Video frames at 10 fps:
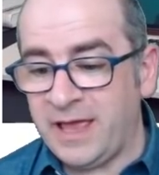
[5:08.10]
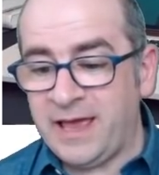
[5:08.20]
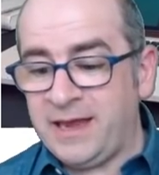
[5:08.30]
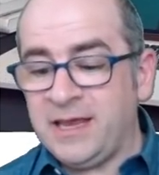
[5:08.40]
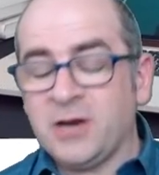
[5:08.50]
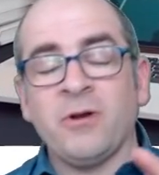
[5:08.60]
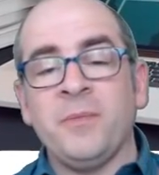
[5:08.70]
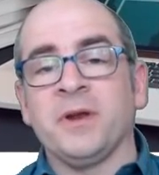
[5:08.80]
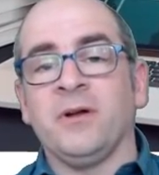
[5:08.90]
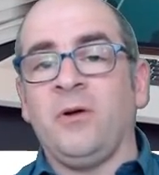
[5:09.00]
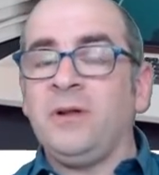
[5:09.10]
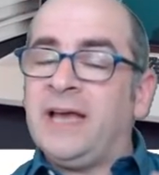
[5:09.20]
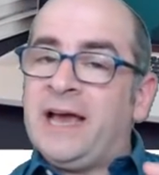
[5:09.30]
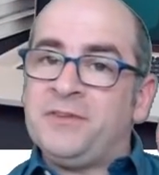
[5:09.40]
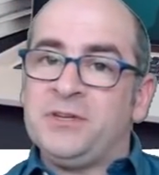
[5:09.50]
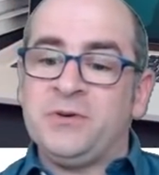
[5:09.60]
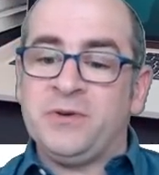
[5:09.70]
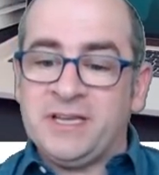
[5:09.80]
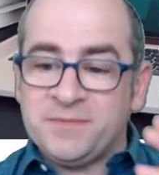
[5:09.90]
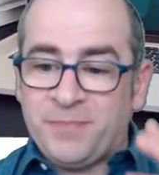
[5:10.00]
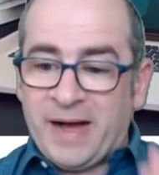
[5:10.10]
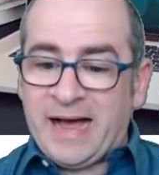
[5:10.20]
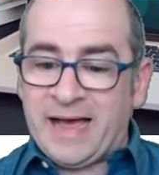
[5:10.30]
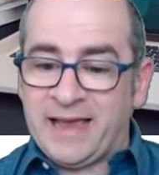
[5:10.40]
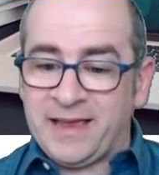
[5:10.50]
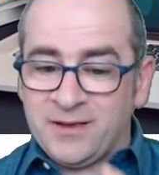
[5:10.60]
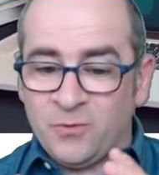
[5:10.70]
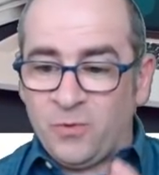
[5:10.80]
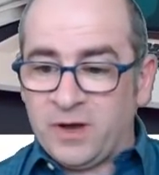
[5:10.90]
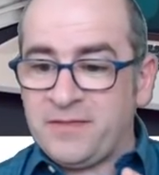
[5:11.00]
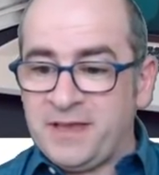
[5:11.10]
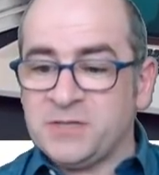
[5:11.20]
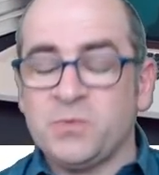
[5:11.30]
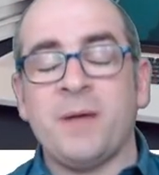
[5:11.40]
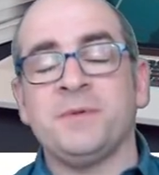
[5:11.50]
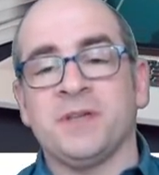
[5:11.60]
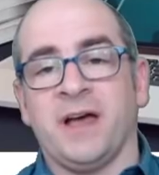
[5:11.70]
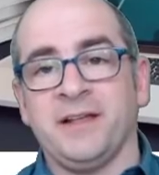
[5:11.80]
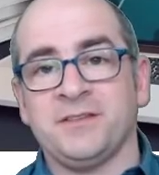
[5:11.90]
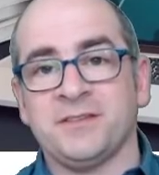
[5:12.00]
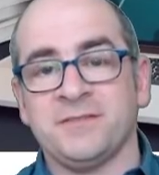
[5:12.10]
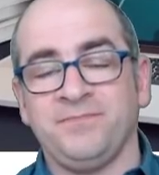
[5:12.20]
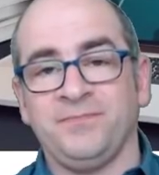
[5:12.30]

any criminal, all they have to do is buy one of these websites,